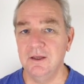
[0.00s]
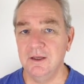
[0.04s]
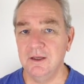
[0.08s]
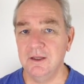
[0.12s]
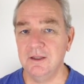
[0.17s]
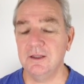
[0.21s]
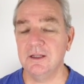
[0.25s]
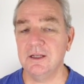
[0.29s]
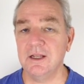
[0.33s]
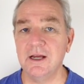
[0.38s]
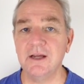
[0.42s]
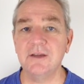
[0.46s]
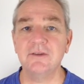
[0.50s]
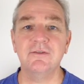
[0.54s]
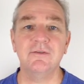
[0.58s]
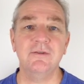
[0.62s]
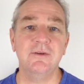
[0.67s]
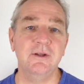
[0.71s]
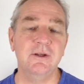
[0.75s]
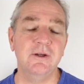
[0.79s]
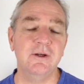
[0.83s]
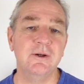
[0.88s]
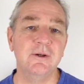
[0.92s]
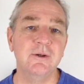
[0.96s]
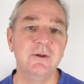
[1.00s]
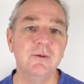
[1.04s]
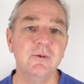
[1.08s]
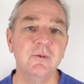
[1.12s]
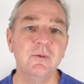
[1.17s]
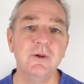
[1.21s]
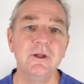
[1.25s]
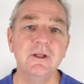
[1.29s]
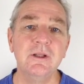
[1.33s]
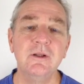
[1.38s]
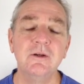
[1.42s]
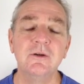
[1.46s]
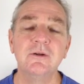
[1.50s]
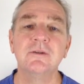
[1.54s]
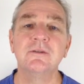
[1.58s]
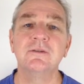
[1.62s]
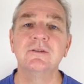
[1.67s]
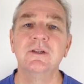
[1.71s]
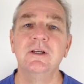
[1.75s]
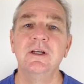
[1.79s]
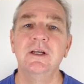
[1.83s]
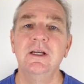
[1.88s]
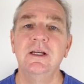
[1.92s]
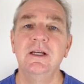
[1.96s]
In the last video we
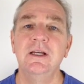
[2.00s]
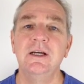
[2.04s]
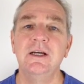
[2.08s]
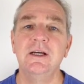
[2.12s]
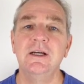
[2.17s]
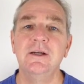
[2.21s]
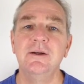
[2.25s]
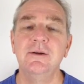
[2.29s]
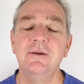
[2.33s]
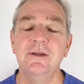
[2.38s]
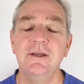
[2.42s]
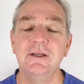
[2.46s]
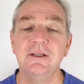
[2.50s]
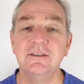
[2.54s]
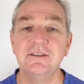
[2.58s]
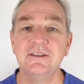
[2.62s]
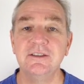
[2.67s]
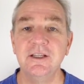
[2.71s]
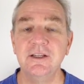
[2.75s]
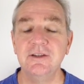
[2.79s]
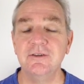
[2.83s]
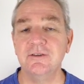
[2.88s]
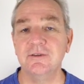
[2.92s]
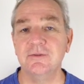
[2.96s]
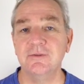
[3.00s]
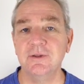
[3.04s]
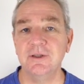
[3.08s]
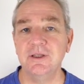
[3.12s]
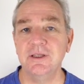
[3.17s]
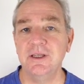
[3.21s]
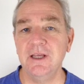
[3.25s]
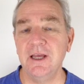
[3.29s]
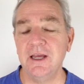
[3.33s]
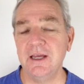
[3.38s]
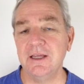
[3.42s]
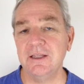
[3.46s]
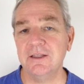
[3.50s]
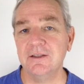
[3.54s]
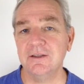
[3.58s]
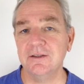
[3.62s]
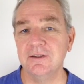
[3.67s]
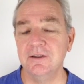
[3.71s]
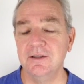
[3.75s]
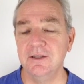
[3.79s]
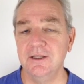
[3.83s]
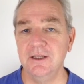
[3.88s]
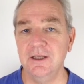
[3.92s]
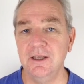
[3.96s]
looked extensively at
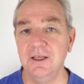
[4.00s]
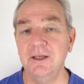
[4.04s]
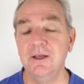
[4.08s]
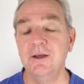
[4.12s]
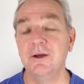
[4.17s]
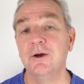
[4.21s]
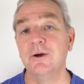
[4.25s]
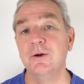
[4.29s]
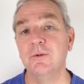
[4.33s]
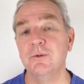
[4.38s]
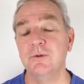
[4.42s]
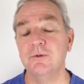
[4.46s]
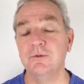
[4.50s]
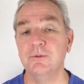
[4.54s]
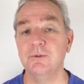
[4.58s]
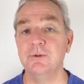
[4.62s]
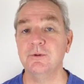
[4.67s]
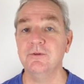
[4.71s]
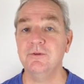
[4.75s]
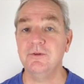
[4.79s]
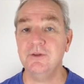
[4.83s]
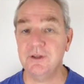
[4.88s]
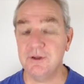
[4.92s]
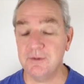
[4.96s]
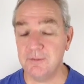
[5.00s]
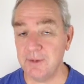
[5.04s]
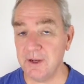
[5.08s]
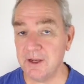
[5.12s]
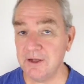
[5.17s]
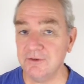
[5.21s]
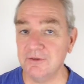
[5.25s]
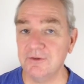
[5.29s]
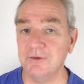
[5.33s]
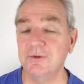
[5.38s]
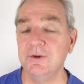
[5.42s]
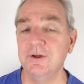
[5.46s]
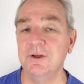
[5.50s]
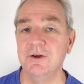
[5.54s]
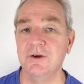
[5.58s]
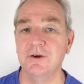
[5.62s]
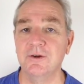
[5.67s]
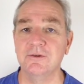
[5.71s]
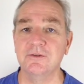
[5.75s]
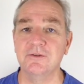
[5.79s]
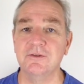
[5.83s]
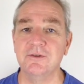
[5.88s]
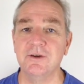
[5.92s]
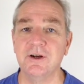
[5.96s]
the ego, which was the imaginary
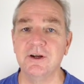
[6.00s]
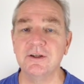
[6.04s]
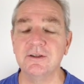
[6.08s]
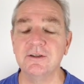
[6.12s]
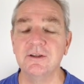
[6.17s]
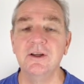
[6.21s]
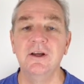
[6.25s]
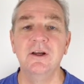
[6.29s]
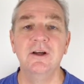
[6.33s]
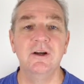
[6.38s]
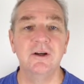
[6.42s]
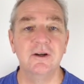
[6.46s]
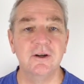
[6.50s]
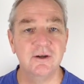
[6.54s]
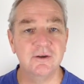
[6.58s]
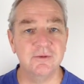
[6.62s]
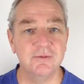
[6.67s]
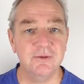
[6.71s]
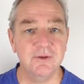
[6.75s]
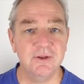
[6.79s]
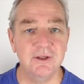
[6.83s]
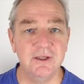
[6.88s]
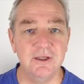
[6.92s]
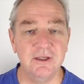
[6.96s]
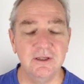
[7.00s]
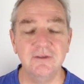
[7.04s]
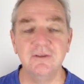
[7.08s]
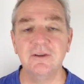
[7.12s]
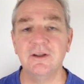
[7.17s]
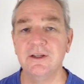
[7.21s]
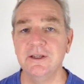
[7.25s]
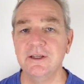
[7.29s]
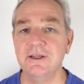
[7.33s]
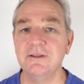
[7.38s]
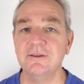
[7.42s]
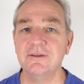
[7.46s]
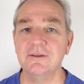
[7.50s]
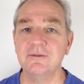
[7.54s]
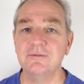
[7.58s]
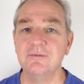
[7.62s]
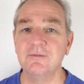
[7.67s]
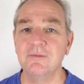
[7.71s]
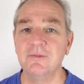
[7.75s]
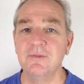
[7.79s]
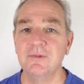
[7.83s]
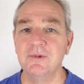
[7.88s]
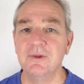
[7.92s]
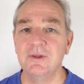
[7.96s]
construct of the intellect,
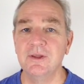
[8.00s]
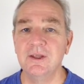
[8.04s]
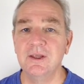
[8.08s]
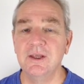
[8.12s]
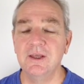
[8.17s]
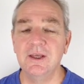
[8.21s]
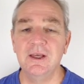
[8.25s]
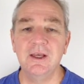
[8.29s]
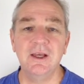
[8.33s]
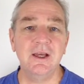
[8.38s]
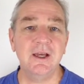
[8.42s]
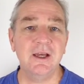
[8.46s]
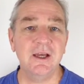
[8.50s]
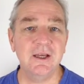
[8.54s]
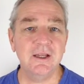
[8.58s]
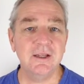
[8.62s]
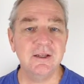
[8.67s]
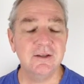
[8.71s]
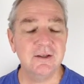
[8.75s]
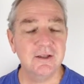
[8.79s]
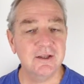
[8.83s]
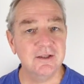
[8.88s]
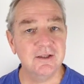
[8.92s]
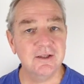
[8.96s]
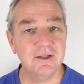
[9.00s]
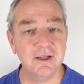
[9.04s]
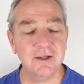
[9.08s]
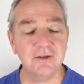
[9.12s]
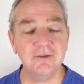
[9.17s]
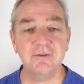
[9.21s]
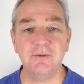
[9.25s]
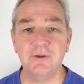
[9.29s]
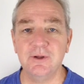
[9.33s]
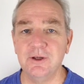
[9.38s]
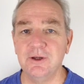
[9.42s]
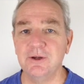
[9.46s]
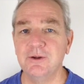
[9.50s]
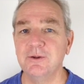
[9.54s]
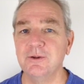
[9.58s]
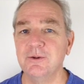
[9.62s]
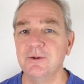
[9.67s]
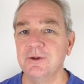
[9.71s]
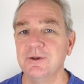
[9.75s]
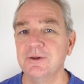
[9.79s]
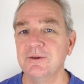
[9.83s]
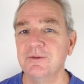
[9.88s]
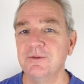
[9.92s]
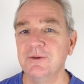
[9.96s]
and in the next video,
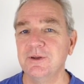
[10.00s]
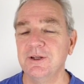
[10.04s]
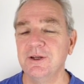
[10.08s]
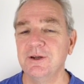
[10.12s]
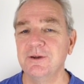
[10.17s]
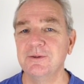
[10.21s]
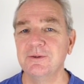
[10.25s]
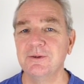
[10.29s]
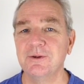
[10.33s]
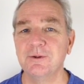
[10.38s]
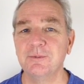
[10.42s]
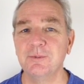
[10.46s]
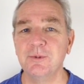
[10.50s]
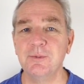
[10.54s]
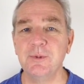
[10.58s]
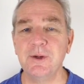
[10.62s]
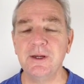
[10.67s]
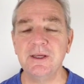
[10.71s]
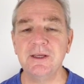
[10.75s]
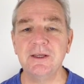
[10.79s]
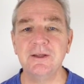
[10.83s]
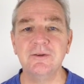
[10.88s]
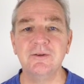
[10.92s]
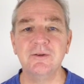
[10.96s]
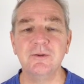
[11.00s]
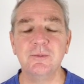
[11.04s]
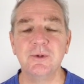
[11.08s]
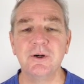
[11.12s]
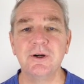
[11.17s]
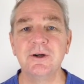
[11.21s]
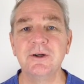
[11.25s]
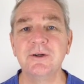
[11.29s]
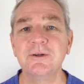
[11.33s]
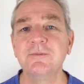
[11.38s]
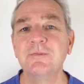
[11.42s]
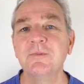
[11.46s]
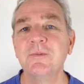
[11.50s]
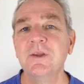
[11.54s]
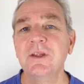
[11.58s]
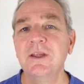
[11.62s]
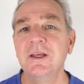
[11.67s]
the video that I'll be making tomorrow,